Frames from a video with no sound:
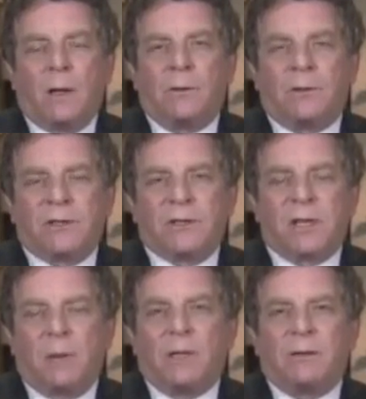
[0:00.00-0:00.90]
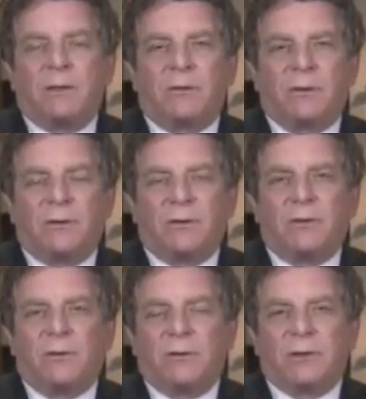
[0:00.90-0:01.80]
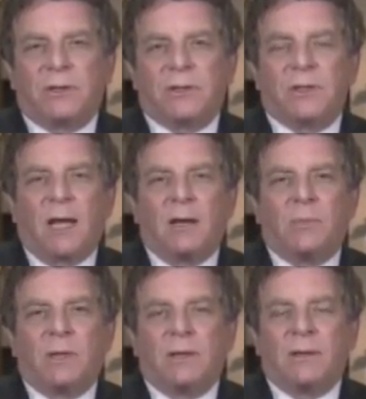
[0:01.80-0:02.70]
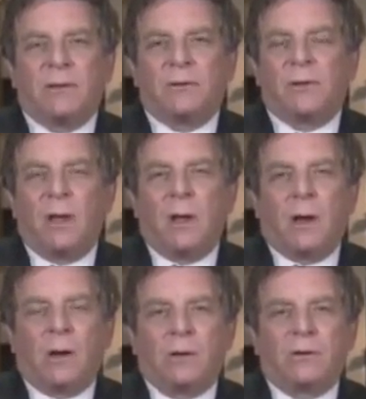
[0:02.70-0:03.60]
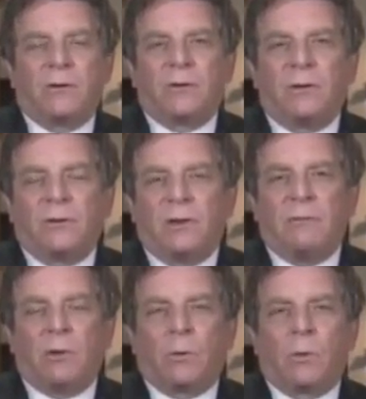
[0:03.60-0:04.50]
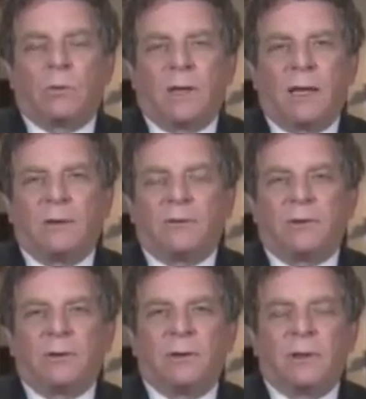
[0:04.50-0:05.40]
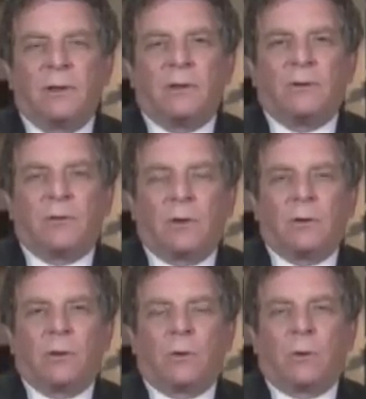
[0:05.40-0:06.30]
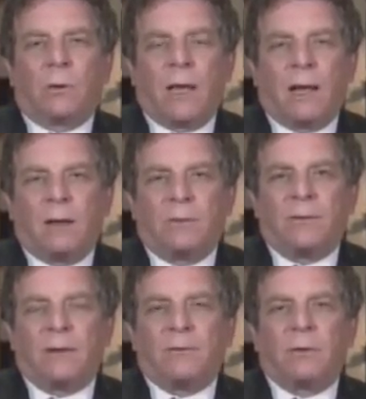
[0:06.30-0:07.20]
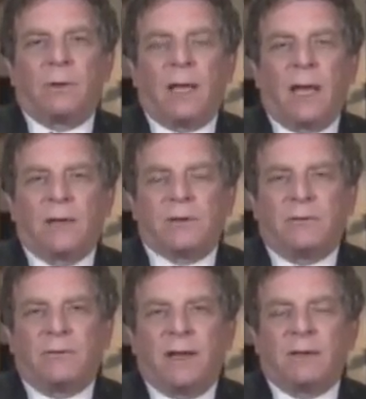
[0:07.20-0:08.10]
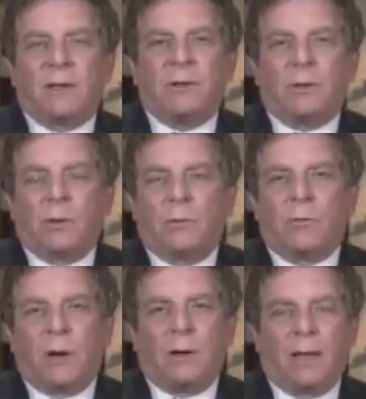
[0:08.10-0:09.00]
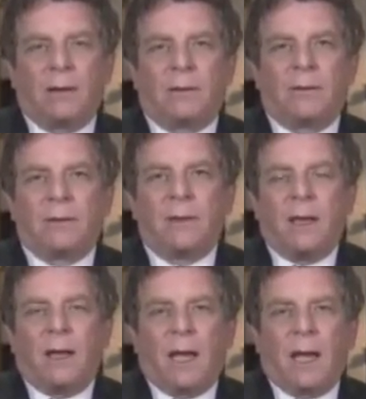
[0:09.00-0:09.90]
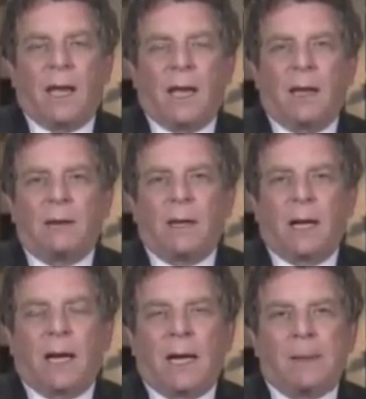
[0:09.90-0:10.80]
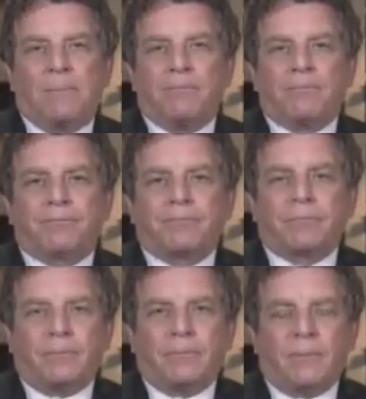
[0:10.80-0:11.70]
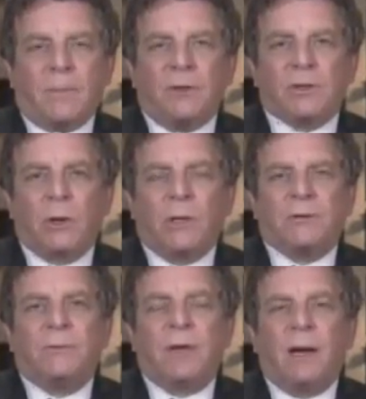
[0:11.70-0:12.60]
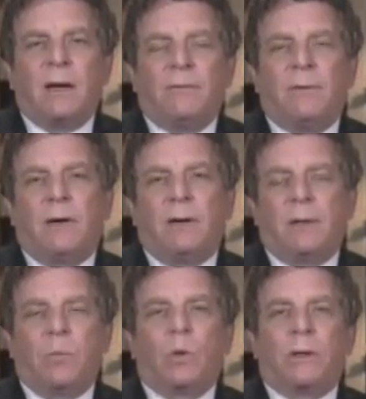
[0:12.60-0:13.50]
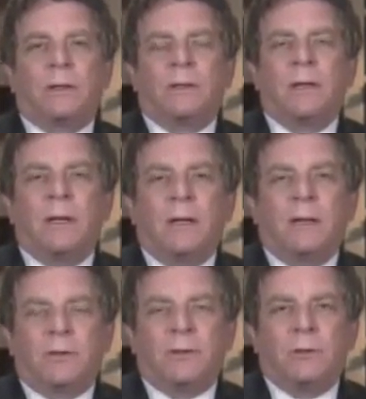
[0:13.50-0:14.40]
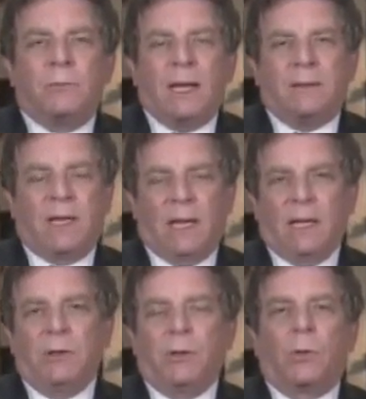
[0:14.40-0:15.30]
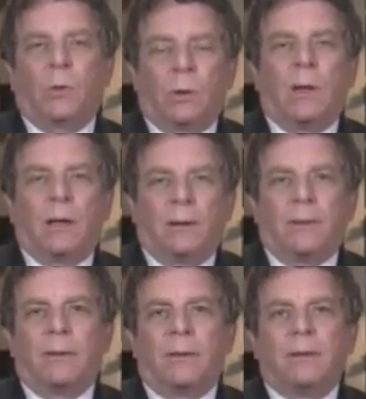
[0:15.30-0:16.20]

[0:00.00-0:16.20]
other systemic diseases such as diabetes, heart disease, and even oral cancer. So your oral health definitely has an effect on your overall health, and so it's very, very important to maintain your oral health.